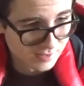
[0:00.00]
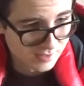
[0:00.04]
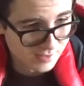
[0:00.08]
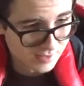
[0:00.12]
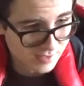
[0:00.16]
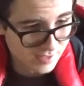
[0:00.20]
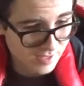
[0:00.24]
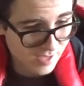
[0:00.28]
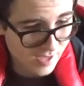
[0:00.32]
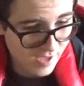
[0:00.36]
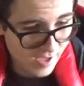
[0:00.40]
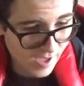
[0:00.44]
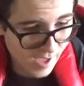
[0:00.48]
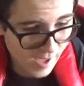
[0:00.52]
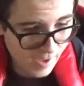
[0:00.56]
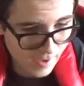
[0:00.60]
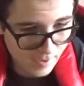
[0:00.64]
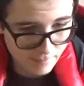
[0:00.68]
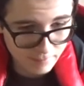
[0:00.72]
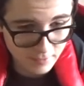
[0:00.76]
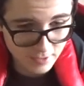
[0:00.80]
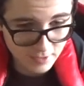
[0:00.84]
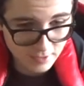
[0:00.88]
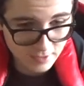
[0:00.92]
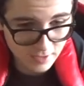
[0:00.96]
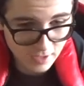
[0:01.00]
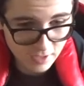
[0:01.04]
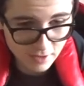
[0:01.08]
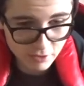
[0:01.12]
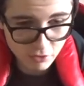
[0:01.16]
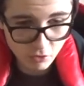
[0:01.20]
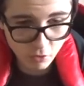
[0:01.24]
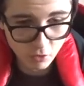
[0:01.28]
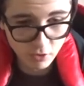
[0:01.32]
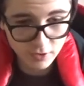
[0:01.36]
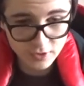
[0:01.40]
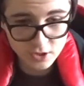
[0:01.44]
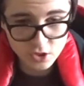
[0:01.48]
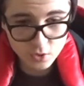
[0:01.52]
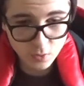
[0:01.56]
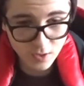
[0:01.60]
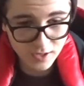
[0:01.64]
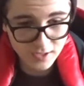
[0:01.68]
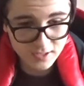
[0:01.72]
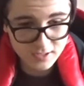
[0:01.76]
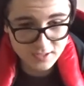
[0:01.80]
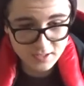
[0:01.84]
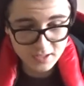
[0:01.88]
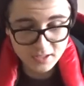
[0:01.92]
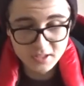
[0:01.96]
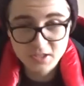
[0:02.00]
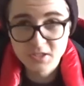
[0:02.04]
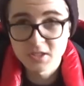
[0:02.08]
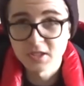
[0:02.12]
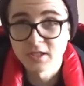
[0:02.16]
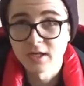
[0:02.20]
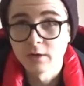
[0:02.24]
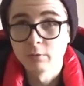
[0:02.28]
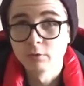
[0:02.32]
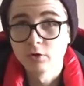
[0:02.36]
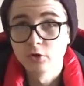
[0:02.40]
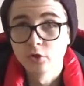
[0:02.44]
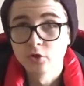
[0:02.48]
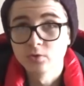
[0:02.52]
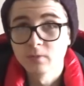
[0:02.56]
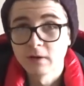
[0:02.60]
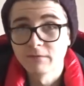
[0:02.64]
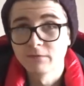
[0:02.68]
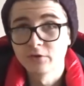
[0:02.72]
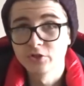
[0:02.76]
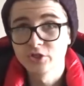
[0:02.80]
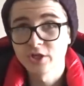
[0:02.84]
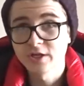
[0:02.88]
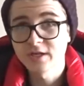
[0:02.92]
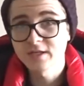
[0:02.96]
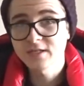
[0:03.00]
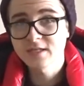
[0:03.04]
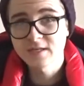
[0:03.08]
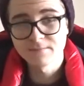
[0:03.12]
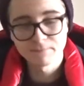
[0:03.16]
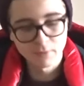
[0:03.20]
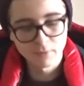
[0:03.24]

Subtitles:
Yeah, I mean, I thought in 2016 I would lose my virginity,